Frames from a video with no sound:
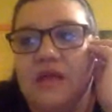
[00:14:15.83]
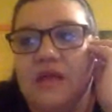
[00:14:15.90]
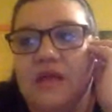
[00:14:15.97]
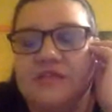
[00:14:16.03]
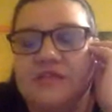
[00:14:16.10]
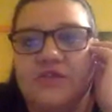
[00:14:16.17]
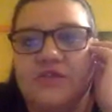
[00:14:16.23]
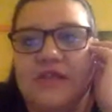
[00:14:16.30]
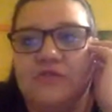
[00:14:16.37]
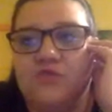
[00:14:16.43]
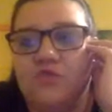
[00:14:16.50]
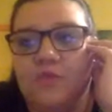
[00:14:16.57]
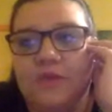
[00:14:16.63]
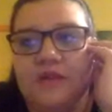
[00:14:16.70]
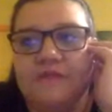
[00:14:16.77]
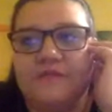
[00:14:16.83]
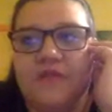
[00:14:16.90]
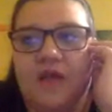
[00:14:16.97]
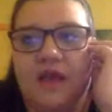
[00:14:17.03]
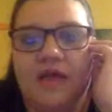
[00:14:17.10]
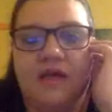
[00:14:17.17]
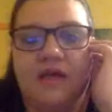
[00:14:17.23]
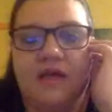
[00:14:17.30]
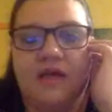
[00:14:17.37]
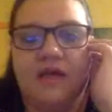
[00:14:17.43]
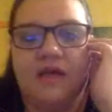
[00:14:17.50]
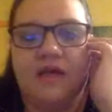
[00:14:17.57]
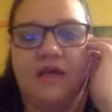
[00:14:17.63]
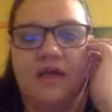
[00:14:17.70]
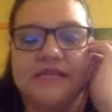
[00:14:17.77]
trans woman of colour
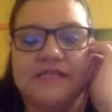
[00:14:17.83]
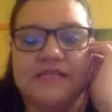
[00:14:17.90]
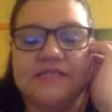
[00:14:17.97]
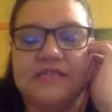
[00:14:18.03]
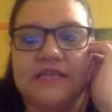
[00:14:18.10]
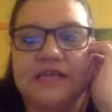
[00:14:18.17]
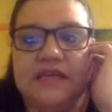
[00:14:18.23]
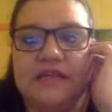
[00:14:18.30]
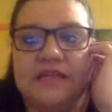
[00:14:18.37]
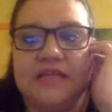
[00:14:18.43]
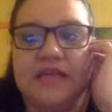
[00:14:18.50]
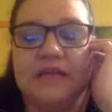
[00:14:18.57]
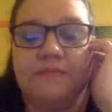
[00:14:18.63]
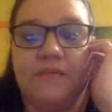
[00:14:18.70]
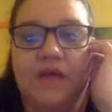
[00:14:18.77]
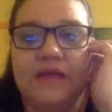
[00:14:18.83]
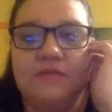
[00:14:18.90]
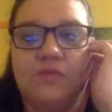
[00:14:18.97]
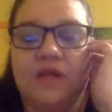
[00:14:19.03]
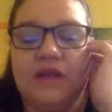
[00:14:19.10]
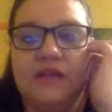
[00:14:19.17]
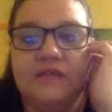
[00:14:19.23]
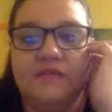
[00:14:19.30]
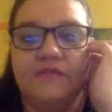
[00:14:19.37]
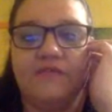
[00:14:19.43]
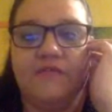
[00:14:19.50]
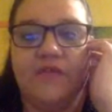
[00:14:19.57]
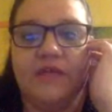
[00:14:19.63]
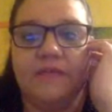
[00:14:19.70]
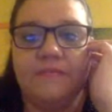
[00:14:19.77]
identity. It might well
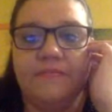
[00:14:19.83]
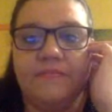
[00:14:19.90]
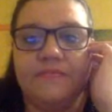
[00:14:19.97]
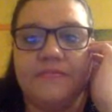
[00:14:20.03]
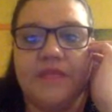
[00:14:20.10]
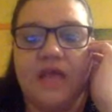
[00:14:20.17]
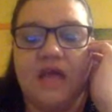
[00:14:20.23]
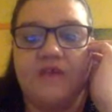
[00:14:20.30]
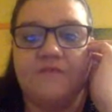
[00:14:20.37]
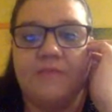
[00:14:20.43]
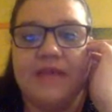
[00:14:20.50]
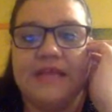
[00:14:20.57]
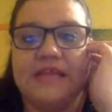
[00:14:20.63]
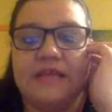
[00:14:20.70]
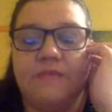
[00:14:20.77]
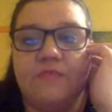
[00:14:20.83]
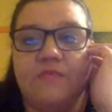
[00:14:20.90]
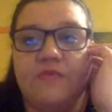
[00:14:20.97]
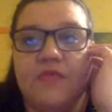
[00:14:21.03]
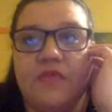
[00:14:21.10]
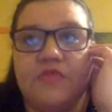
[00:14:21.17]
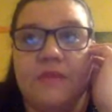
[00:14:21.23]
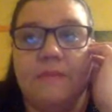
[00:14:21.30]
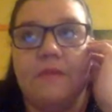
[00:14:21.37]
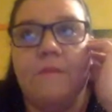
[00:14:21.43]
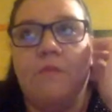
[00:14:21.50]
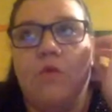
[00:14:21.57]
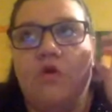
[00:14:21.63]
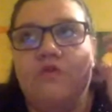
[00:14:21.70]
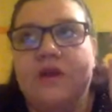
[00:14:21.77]
have made them
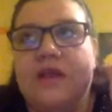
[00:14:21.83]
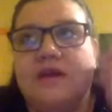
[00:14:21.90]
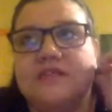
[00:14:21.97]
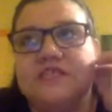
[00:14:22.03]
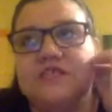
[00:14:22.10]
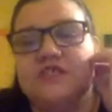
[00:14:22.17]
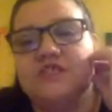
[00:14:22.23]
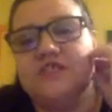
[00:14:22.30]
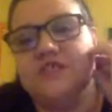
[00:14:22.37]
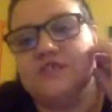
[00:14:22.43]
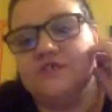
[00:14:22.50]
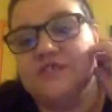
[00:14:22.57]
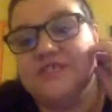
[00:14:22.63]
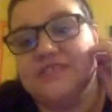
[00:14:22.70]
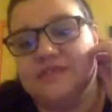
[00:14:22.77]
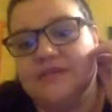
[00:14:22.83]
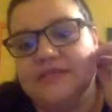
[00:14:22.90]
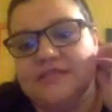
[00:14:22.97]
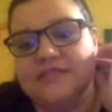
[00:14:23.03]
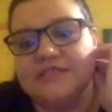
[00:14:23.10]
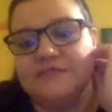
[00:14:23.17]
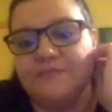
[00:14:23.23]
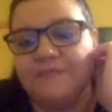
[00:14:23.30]
more reluctant to criticise us.